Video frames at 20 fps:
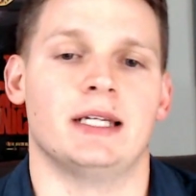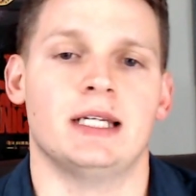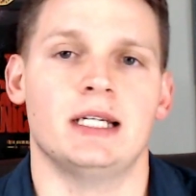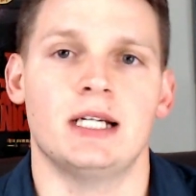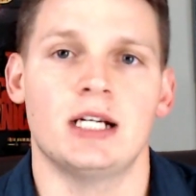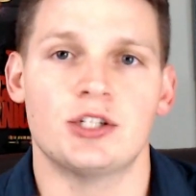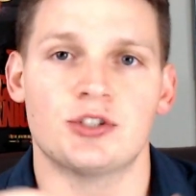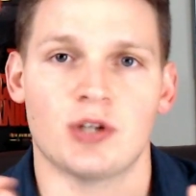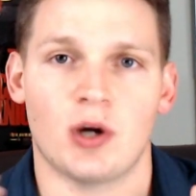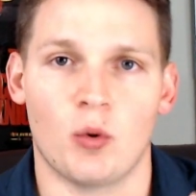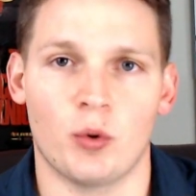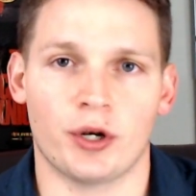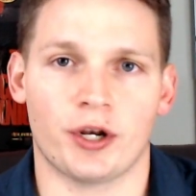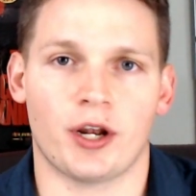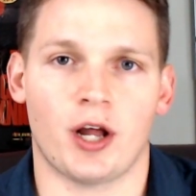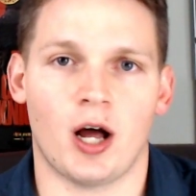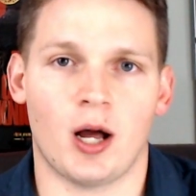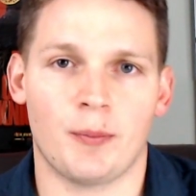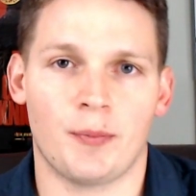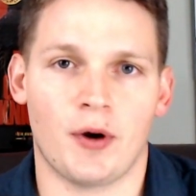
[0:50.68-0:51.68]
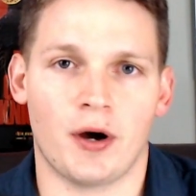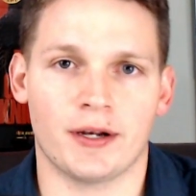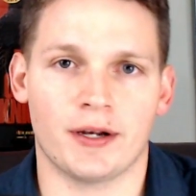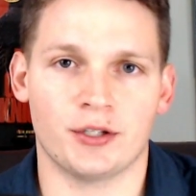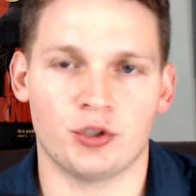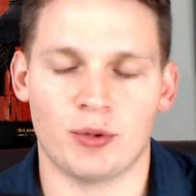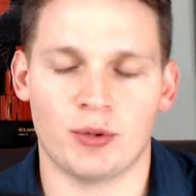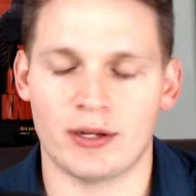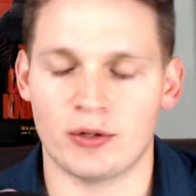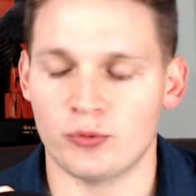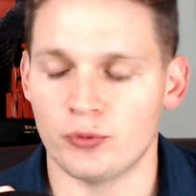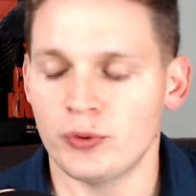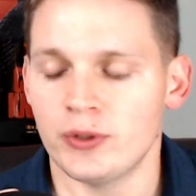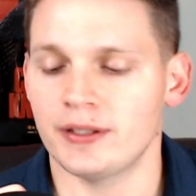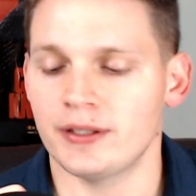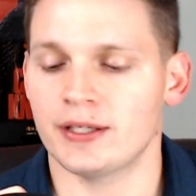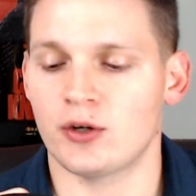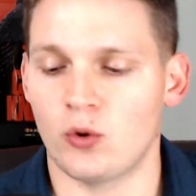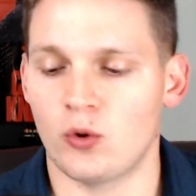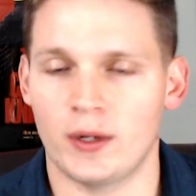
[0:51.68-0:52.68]
So I wanted to hop on and do a
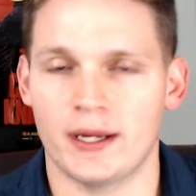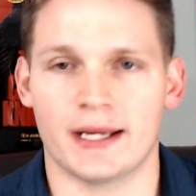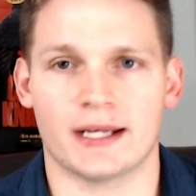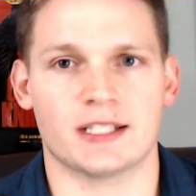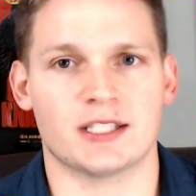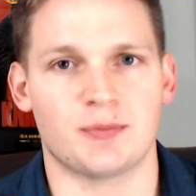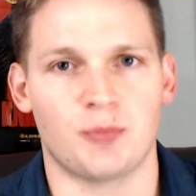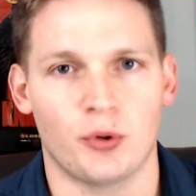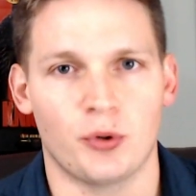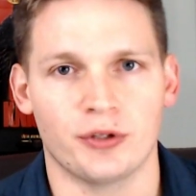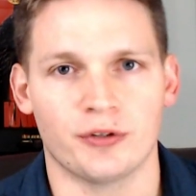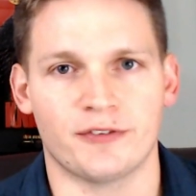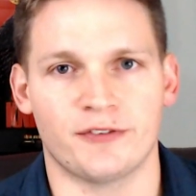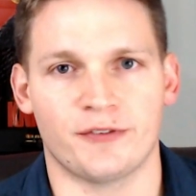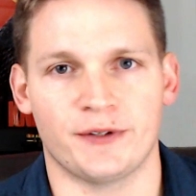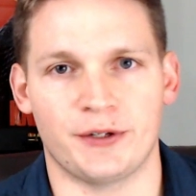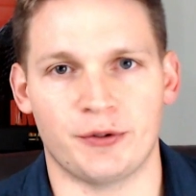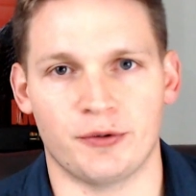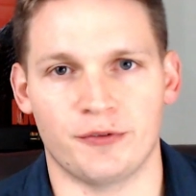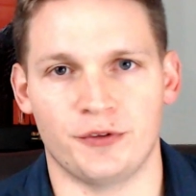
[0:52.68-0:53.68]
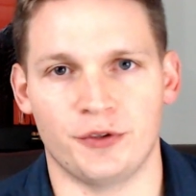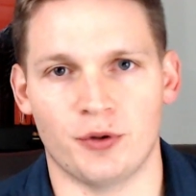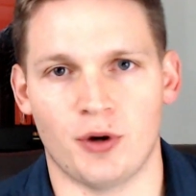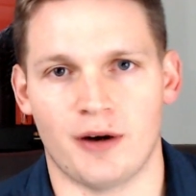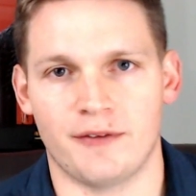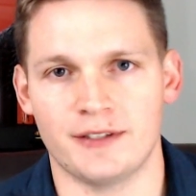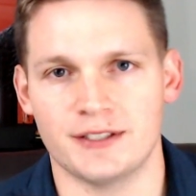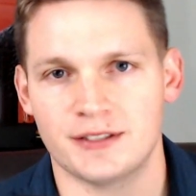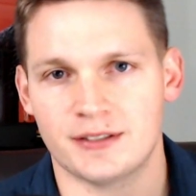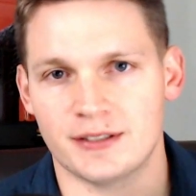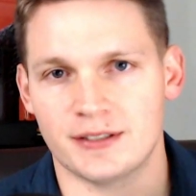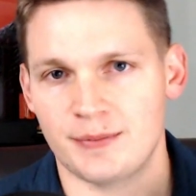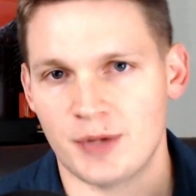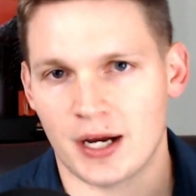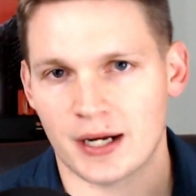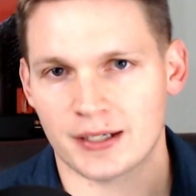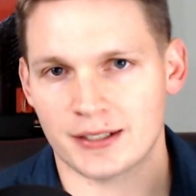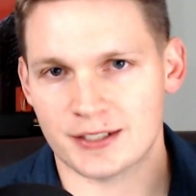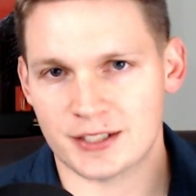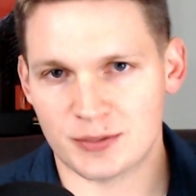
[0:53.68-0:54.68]
really quick, spoiler-free review. Obviously, I'm
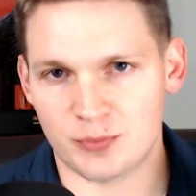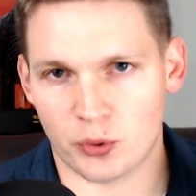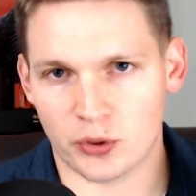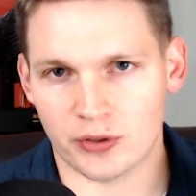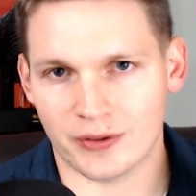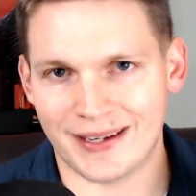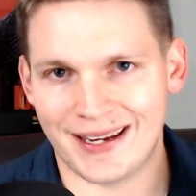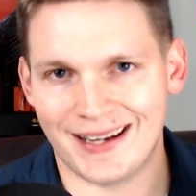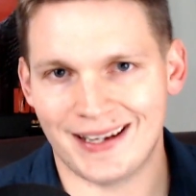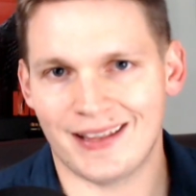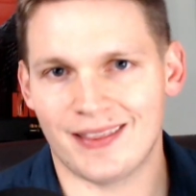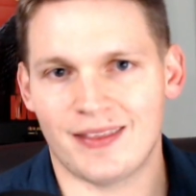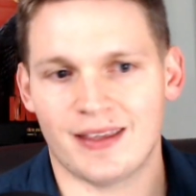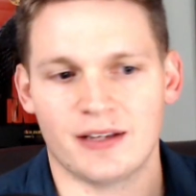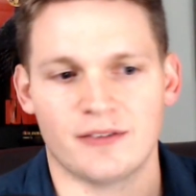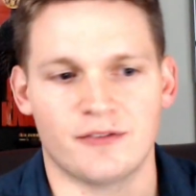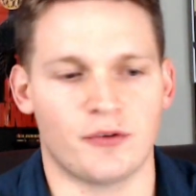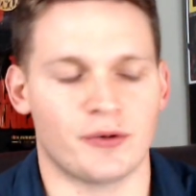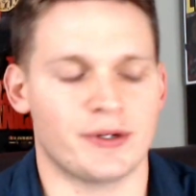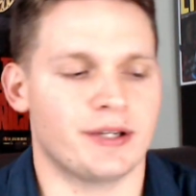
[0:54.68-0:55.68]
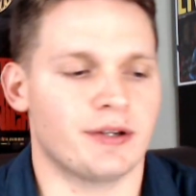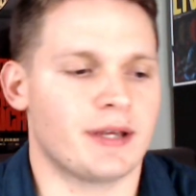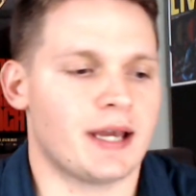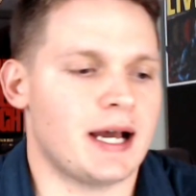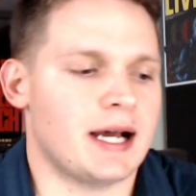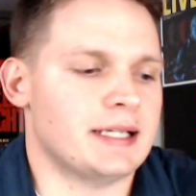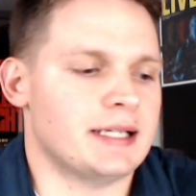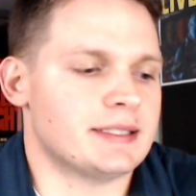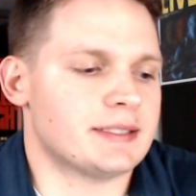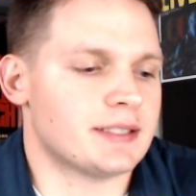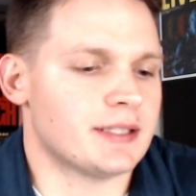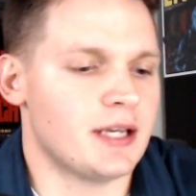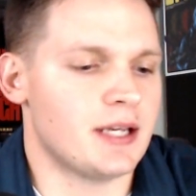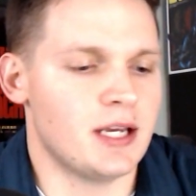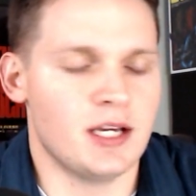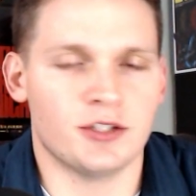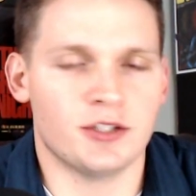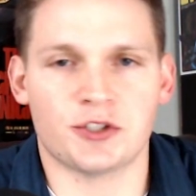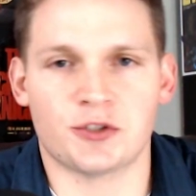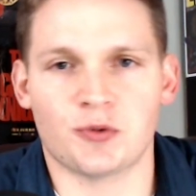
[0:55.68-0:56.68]
not going to spoil anything for you guys.
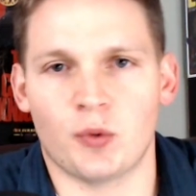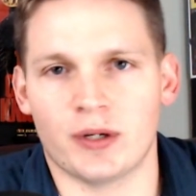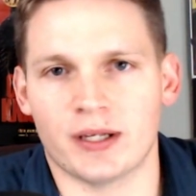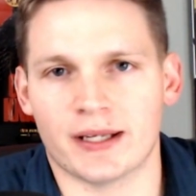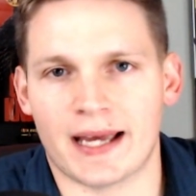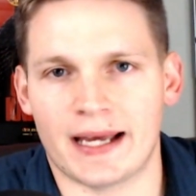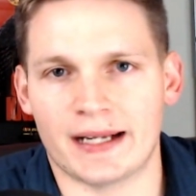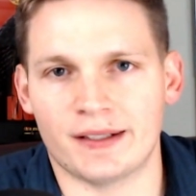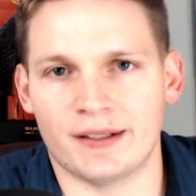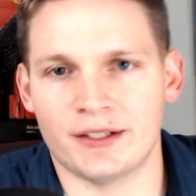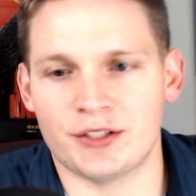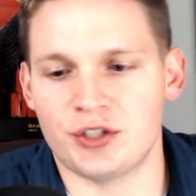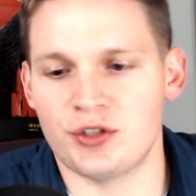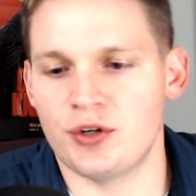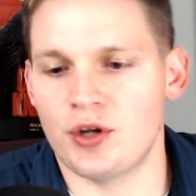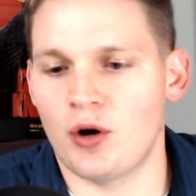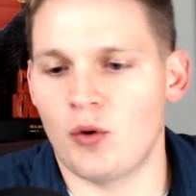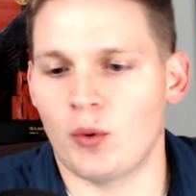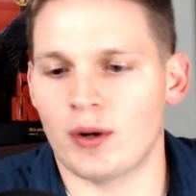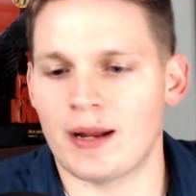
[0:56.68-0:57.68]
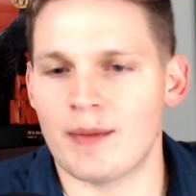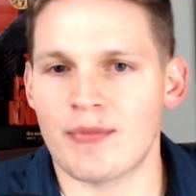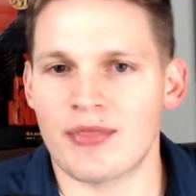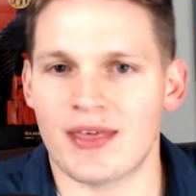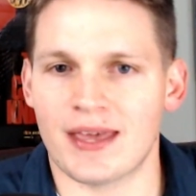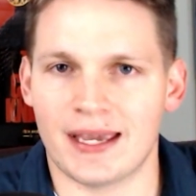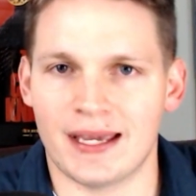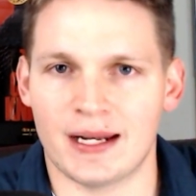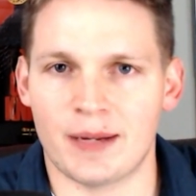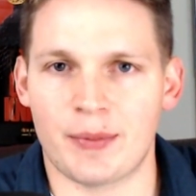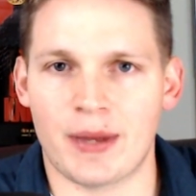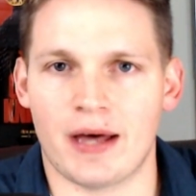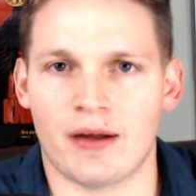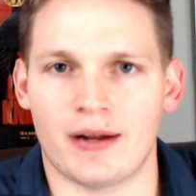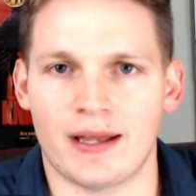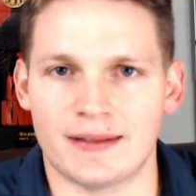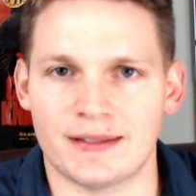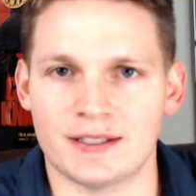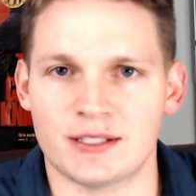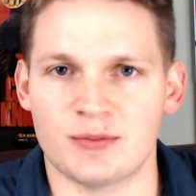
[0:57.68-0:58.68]
Just want to kind of let you know what I'm thinking
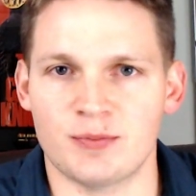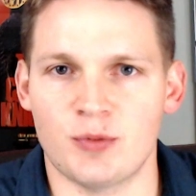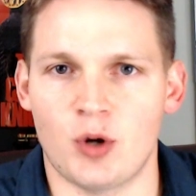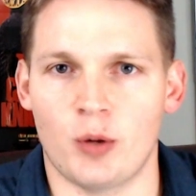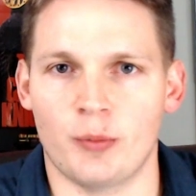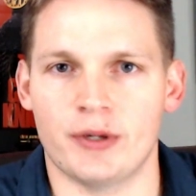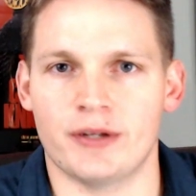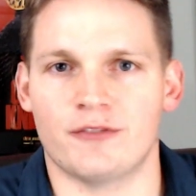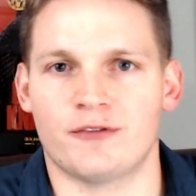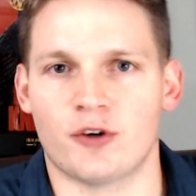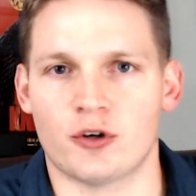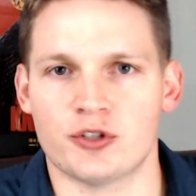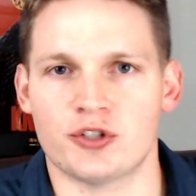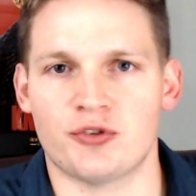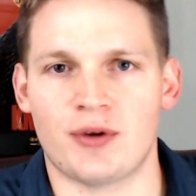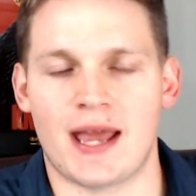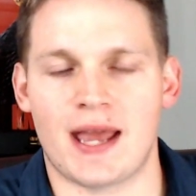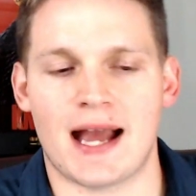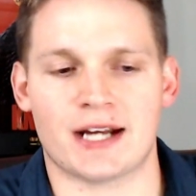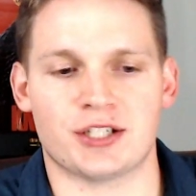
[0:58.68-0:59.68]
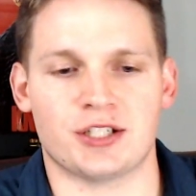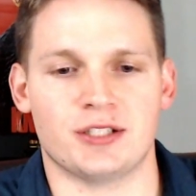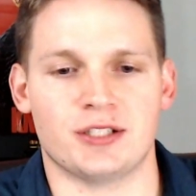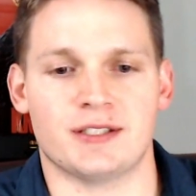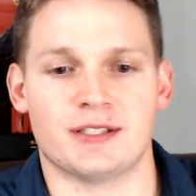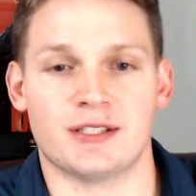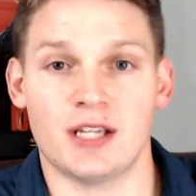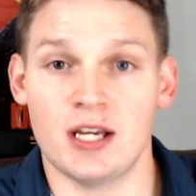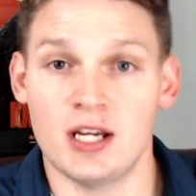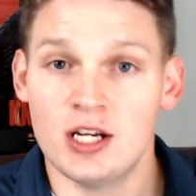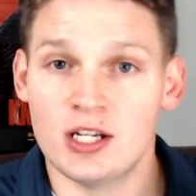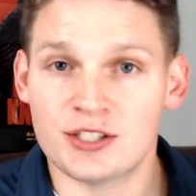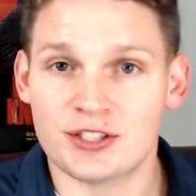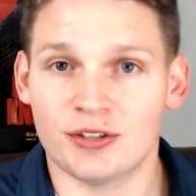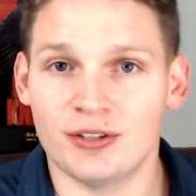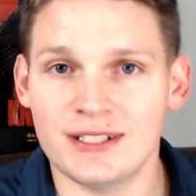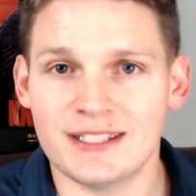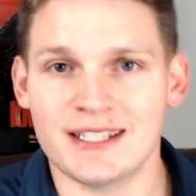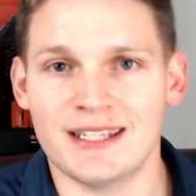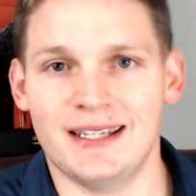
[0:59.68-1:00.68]
about at this moment, first reactions.
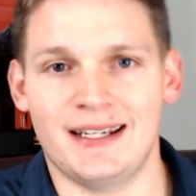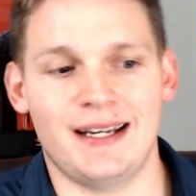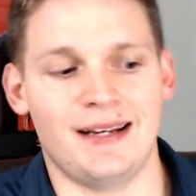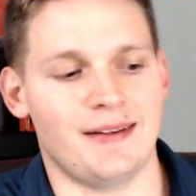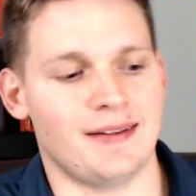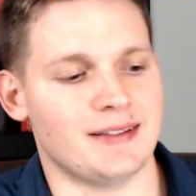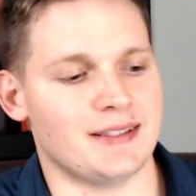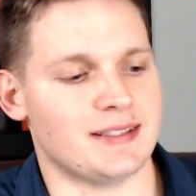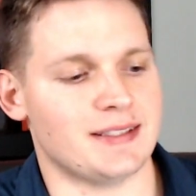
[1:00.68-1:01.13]
So let's get into this